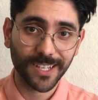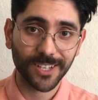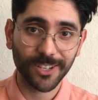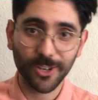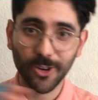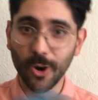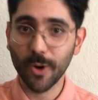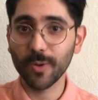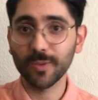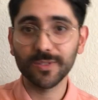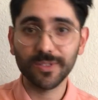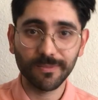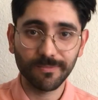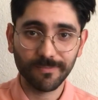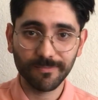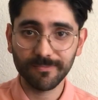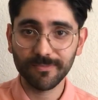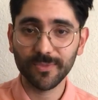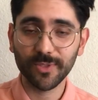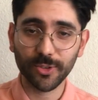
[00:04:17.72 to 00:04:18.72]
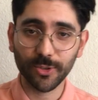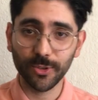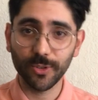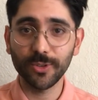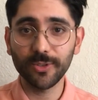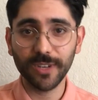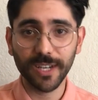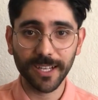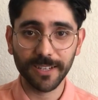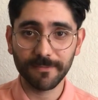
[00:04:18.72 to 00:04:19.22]
go
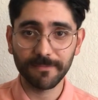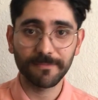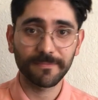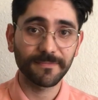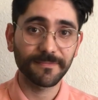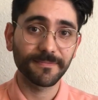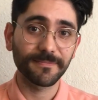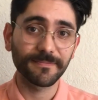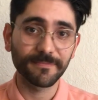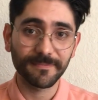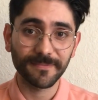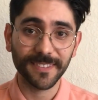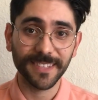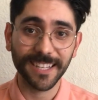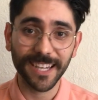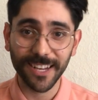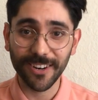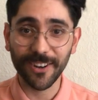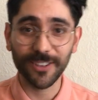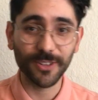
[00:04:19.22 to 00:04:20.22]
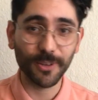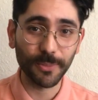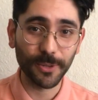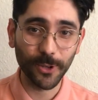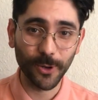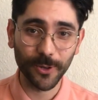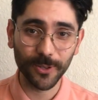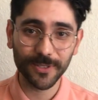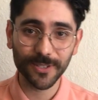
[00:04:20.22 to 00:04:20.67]
through and get on the balloon.